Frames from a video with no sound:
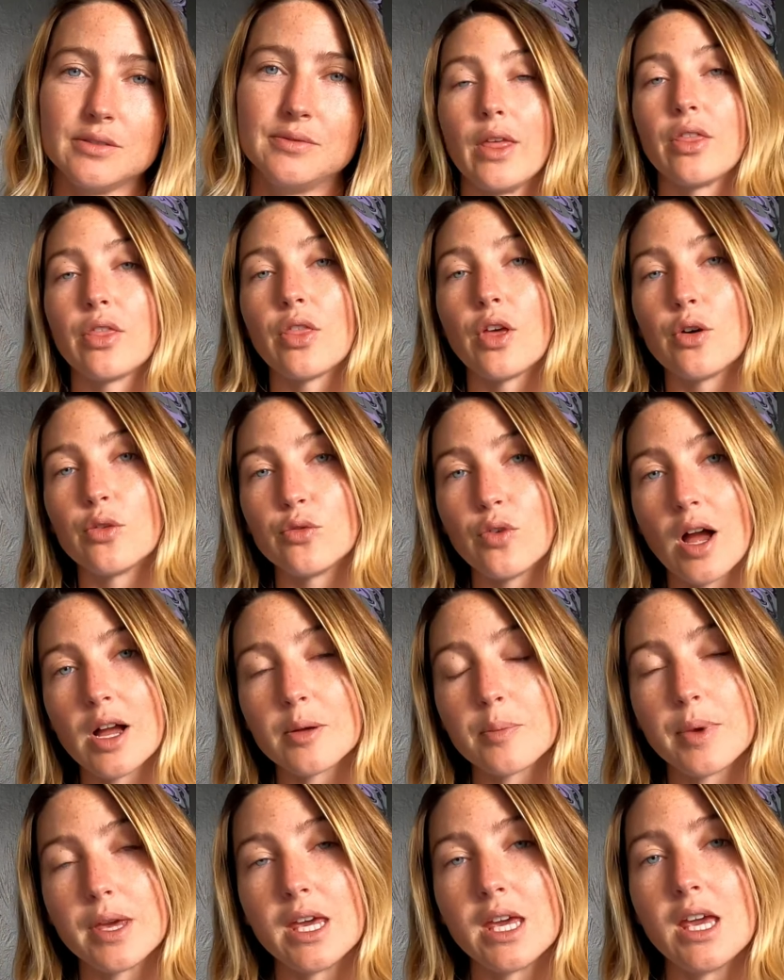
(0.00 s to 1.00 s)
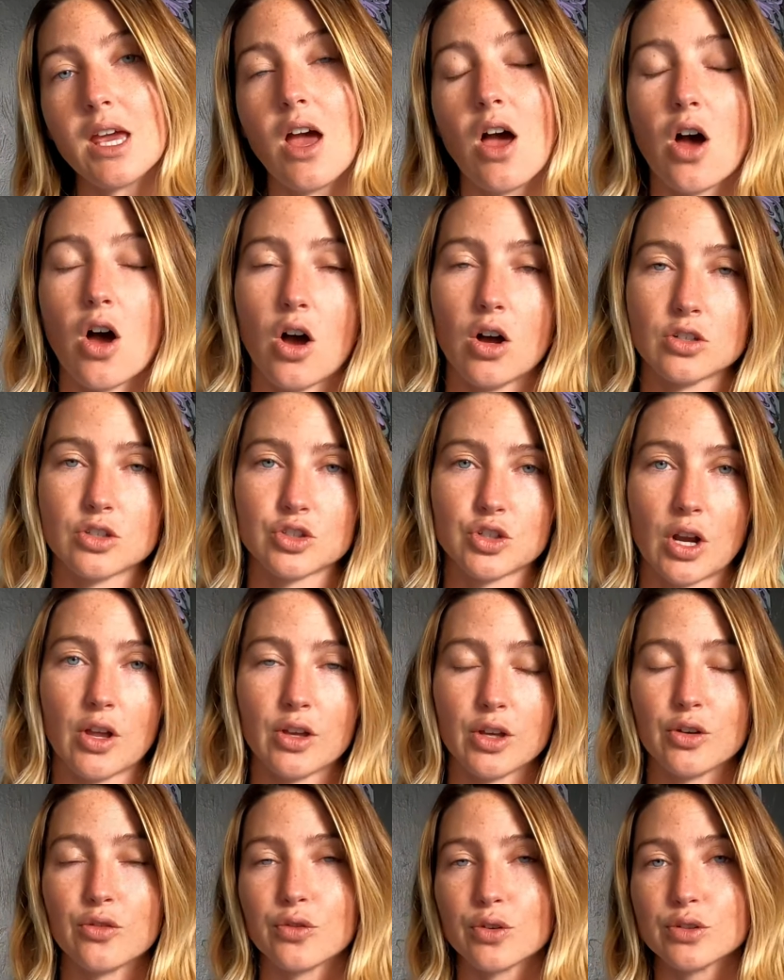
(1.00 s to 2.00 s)
with rugby,
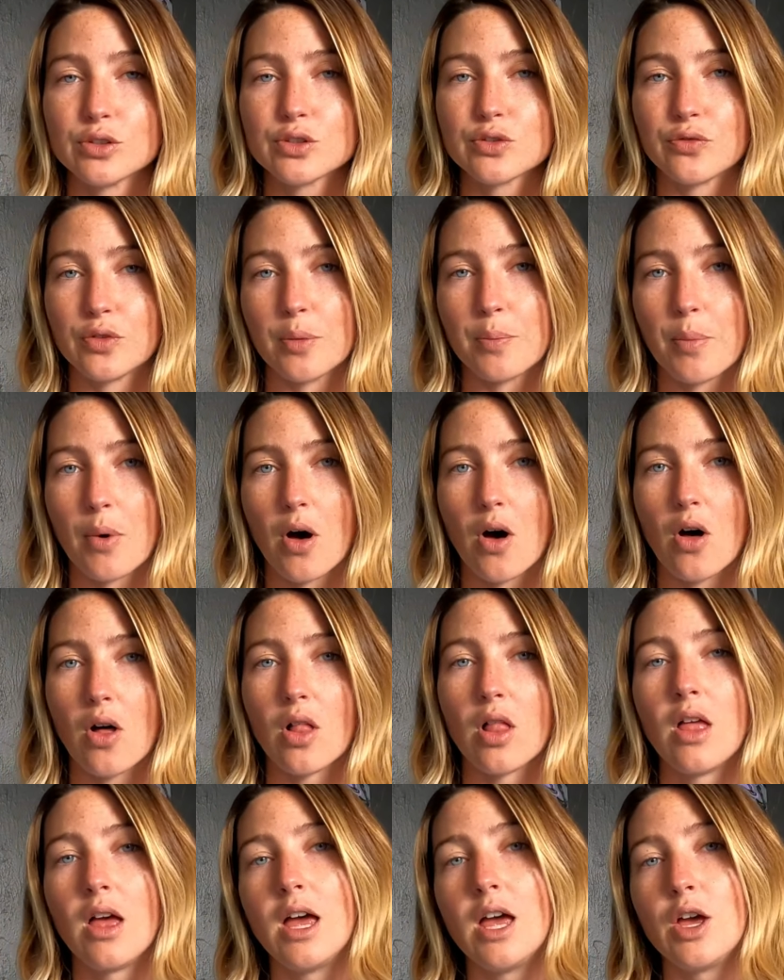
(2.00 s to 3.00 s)
Australian rules football,